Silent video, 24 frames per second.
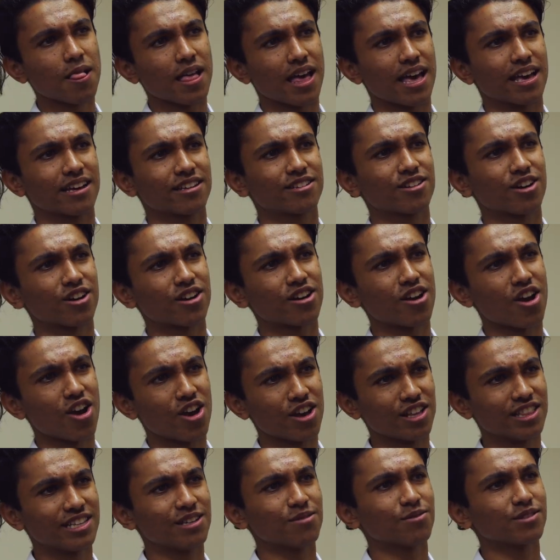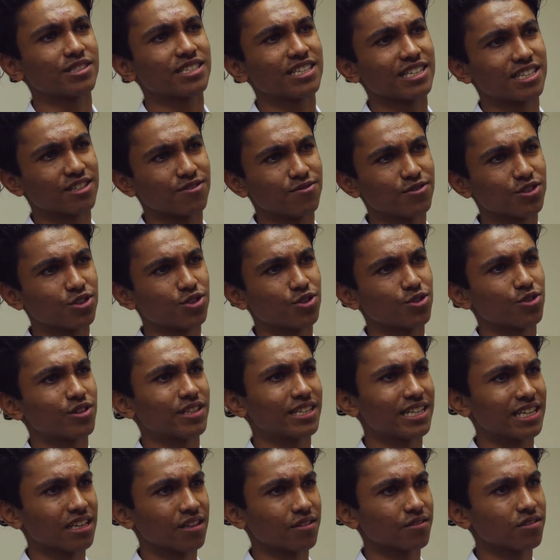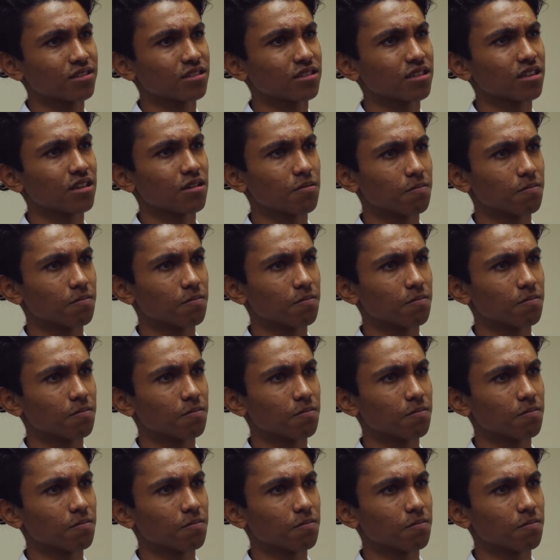And God only wants to give you good gifts.